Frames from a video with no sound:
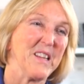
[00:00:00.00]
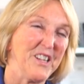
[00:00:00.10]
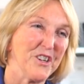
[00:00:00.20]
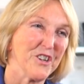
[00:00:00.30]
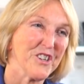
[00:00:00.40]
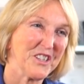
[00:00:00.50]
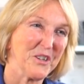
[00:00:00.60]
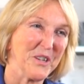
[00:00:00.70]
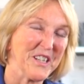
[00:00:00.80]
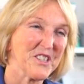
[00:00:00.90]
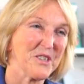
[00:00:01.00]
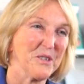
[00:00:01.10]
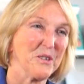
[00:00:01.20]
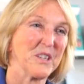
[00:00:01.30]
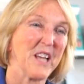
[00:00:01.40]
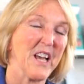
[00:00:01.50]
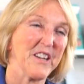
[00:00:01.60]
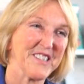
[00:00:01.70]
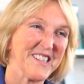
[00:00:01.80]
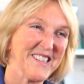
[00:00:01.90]
ear going to
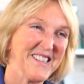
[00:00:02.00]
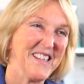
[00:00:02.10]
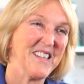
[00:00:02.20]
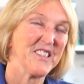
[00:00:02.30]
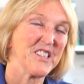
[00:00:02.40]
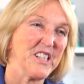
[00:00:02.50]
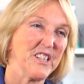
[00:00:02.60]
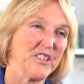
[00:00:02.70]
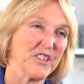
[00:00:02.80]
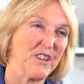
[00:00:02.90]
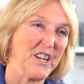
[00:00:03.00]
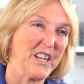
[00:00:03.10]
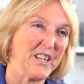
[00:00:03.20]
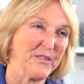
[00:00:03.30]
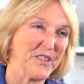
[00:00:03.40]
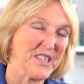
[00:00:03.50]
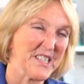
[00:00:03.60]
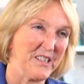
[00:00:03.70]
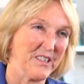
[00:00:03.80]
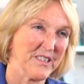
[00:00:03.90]
Canada to hear the crying of the
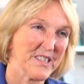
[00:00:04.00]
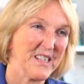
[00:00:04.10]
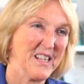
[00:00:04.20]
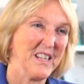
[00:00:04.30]
seals,